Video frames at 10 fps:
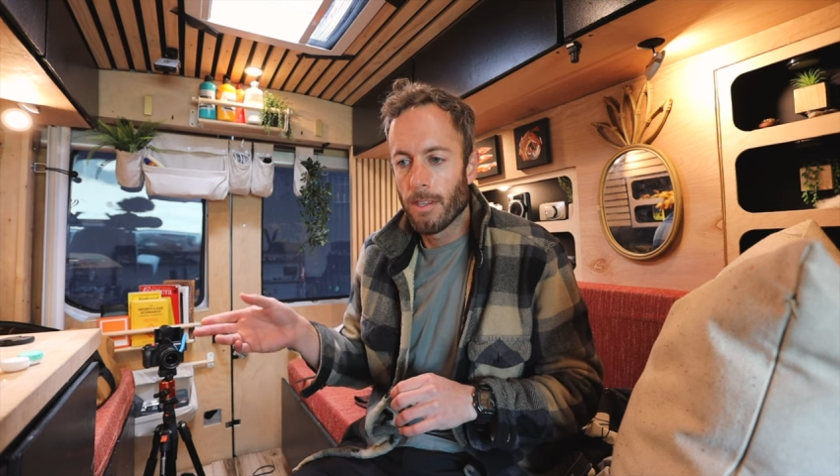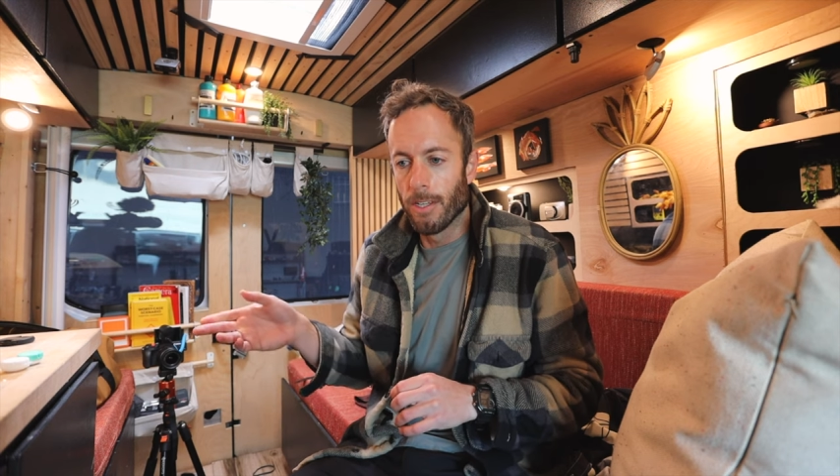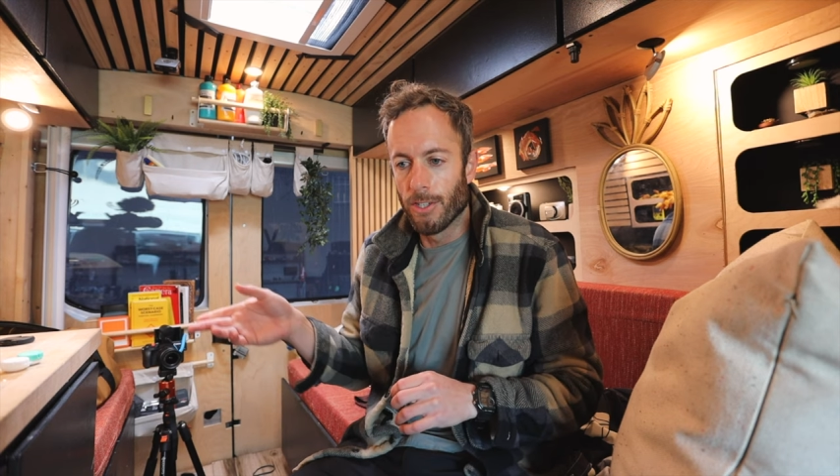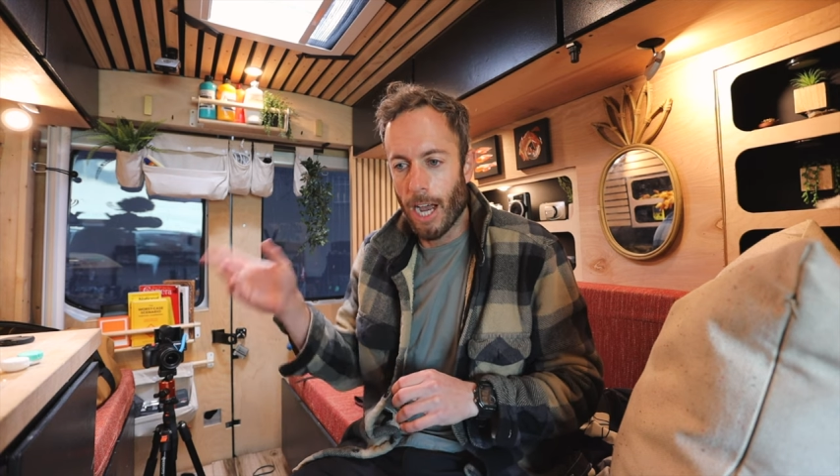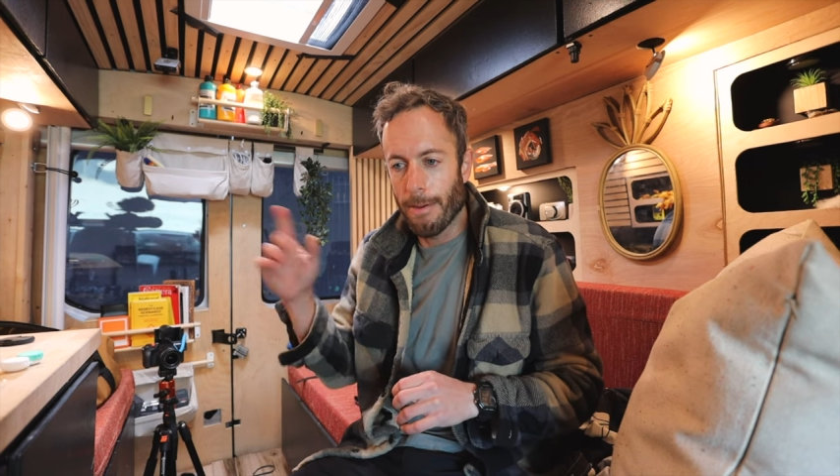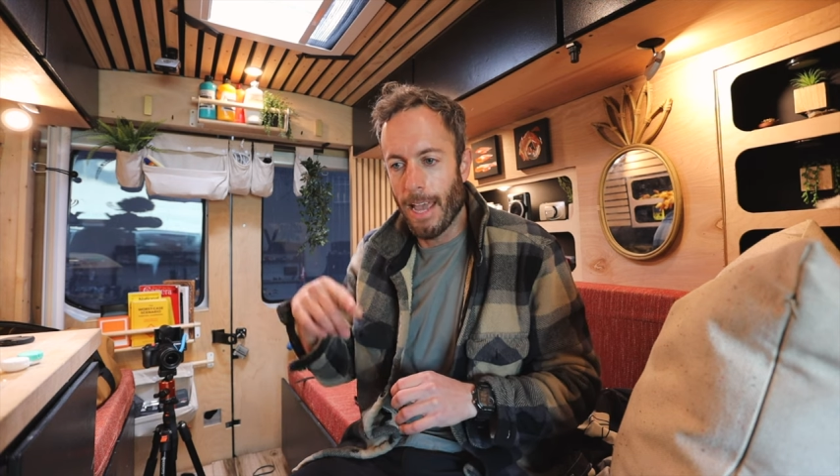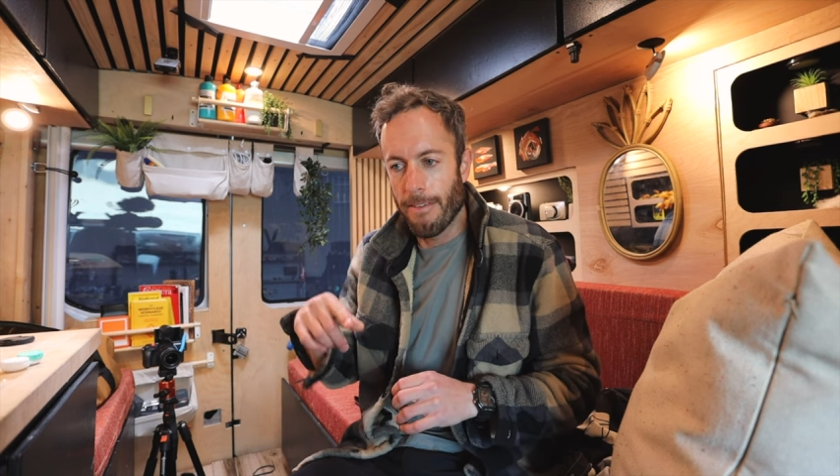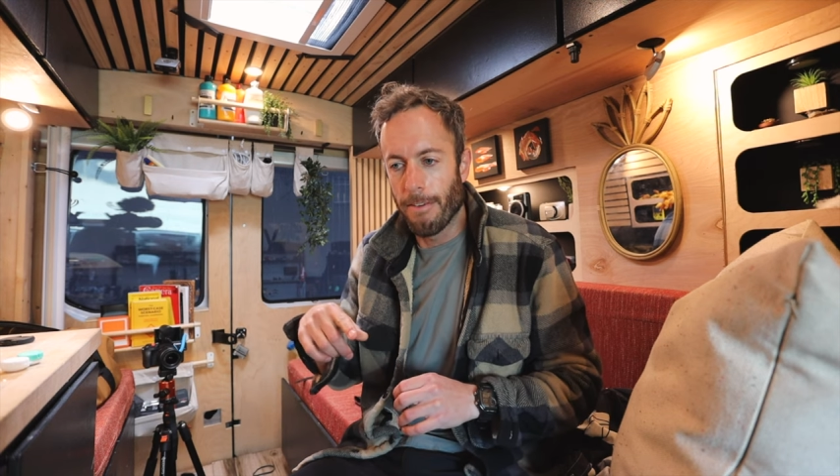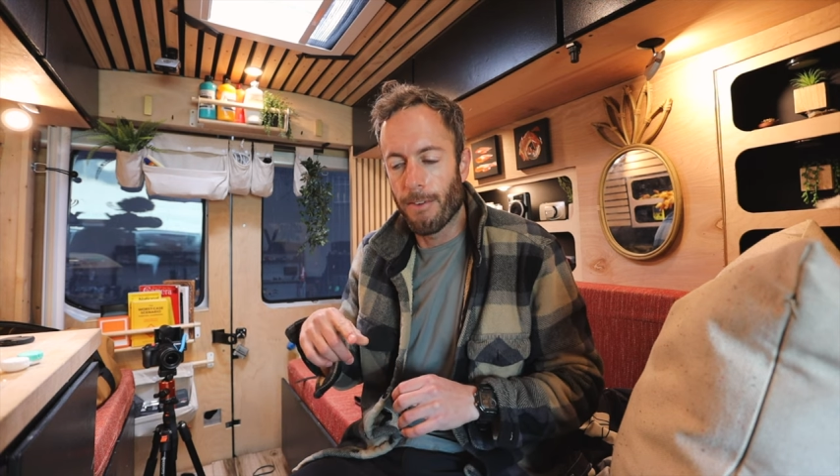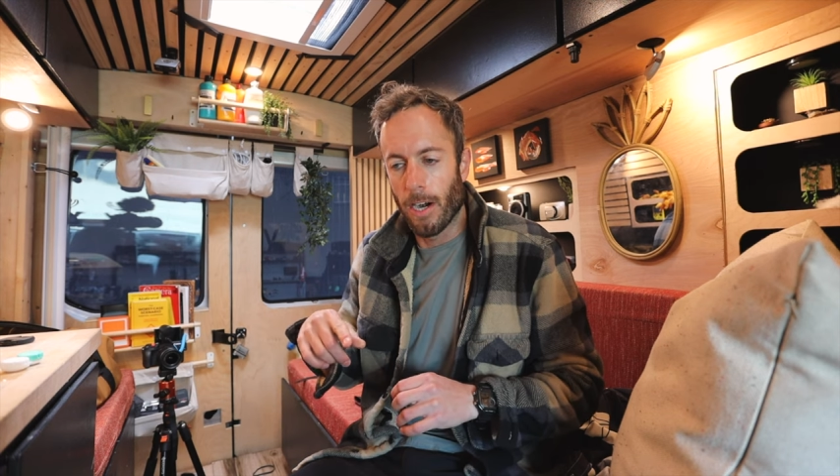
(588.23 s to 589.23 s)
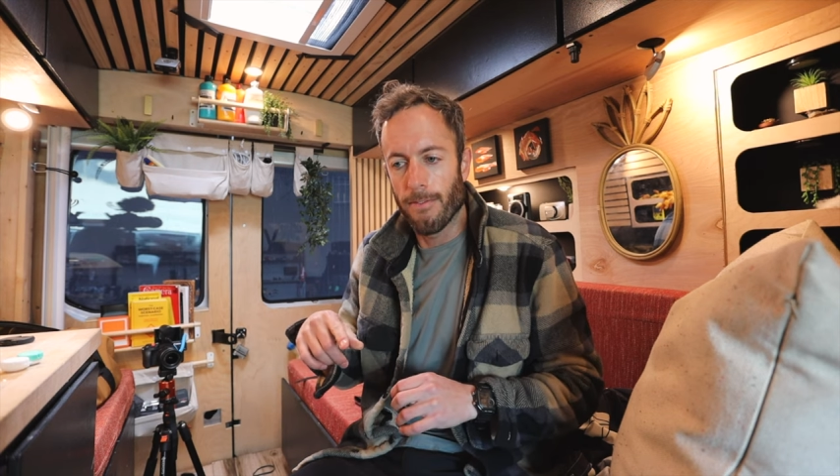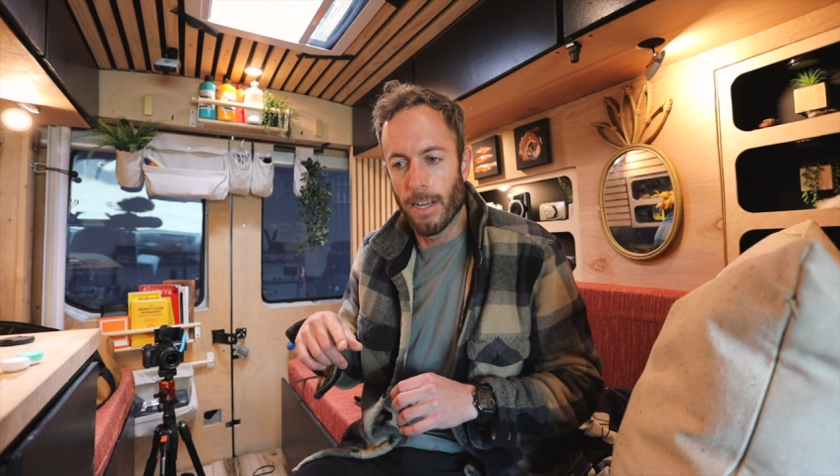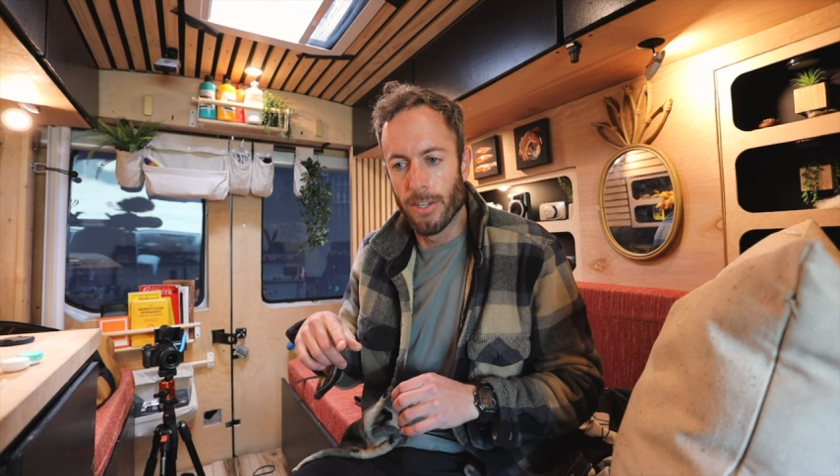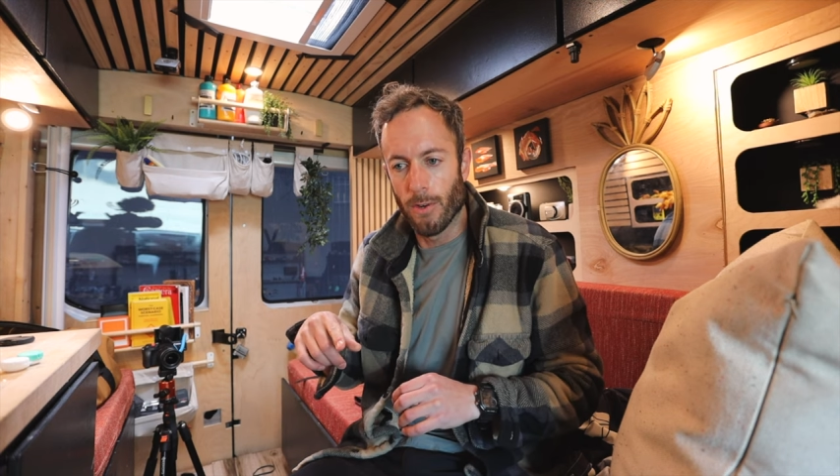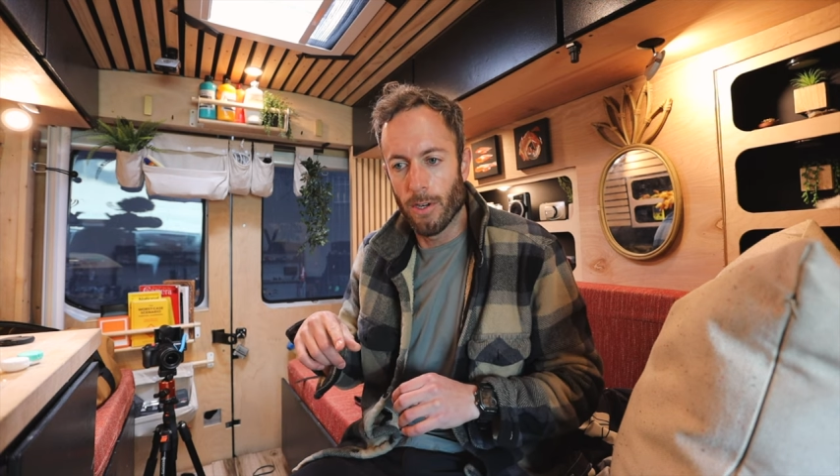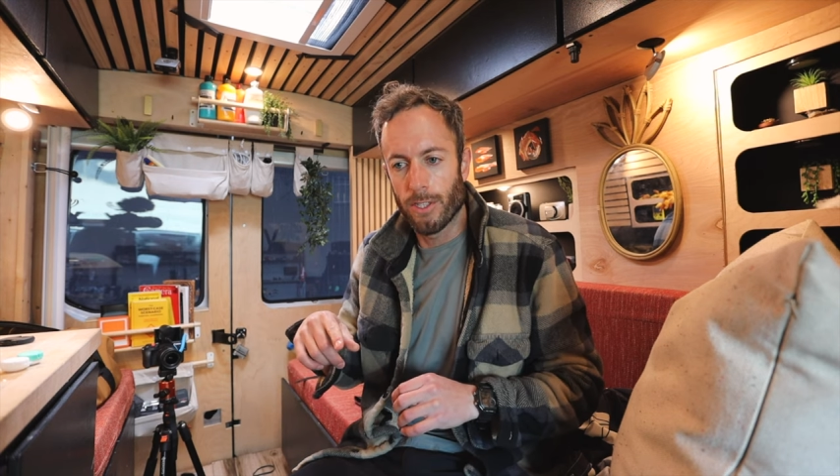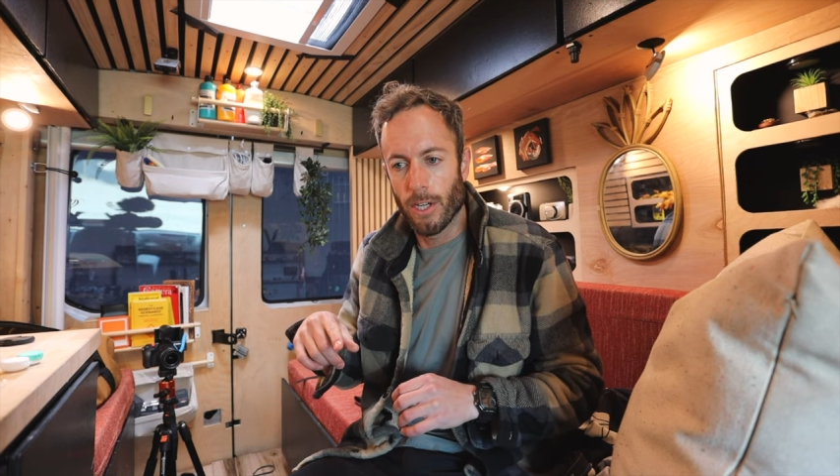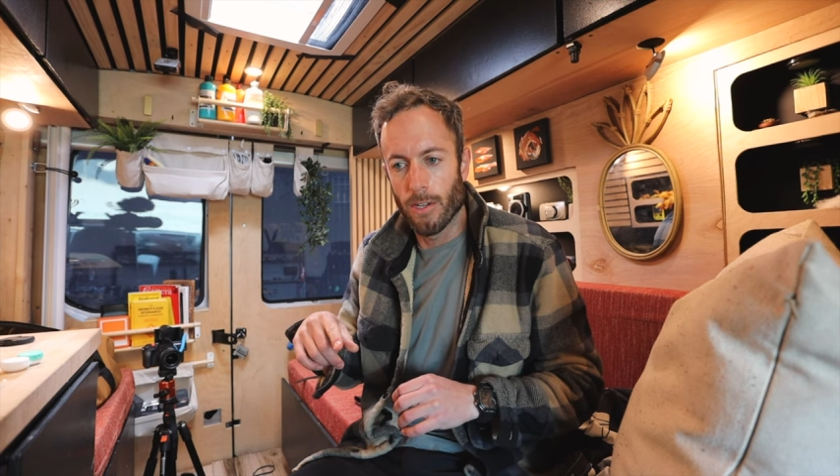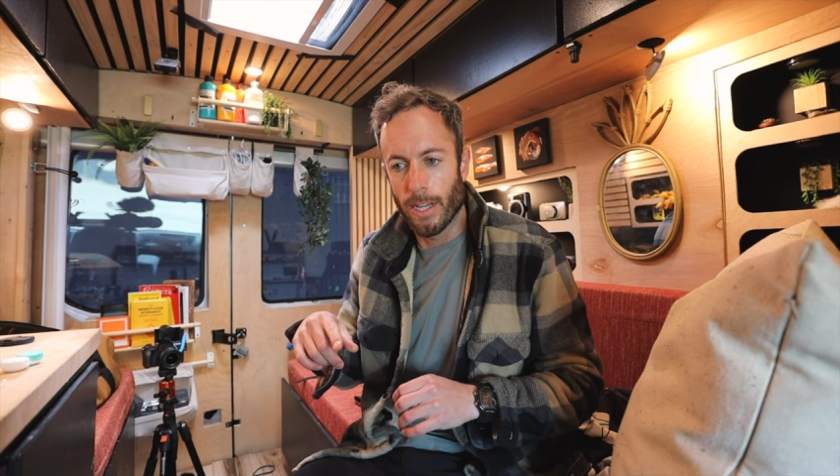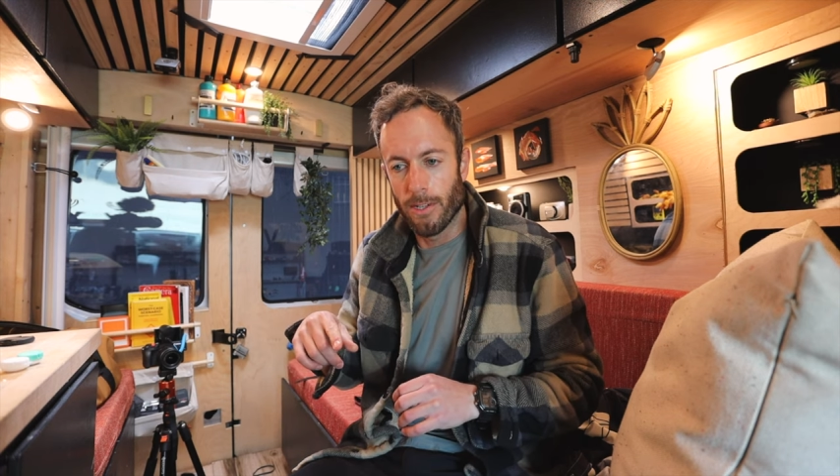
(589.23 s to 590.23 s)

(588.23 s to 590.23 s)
the job I have at Firefly Drone Shows,